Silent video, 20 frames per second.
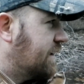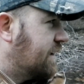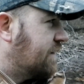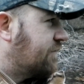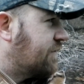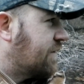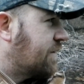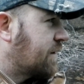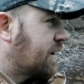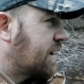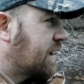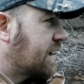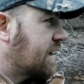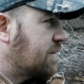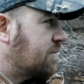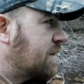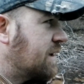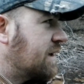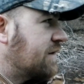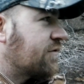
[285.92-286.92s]
If I'm going to get
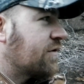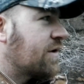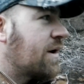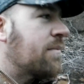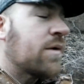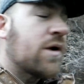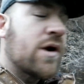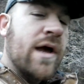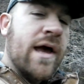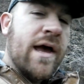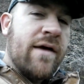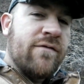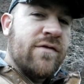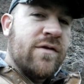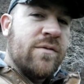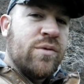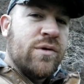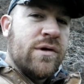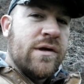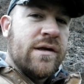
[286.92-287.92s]
a beaver, I'm going to have
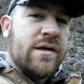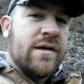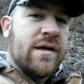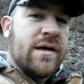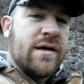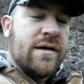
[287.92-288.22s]
to put in,